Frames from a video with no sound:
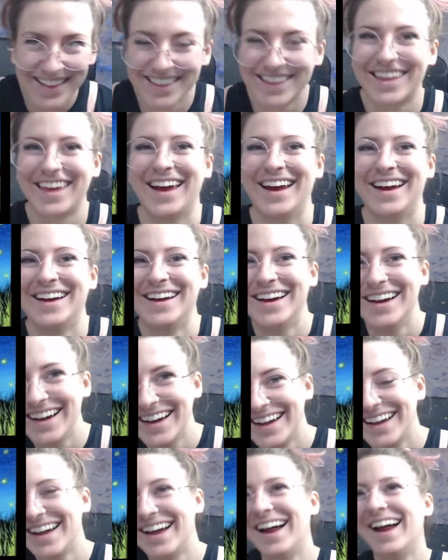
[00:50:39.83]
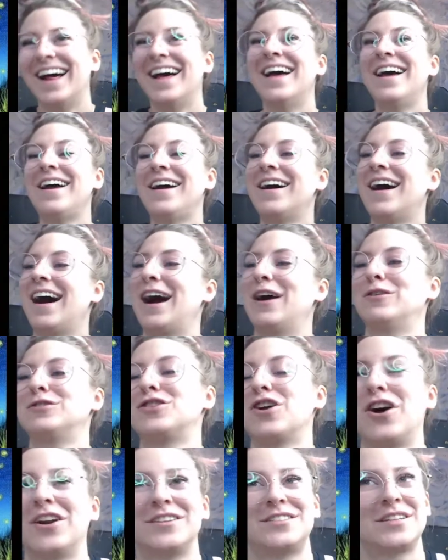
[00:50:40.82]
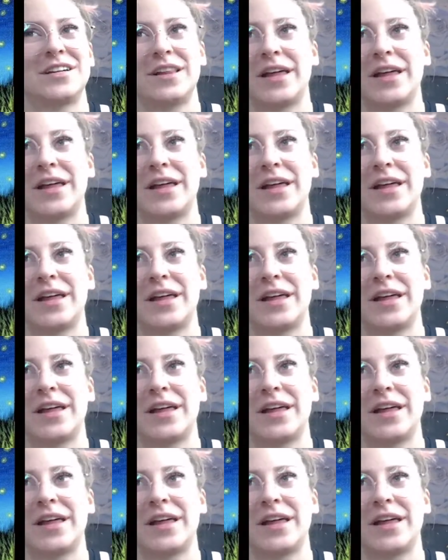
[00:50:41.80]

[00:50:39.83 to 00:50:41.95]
Okay. I was honestly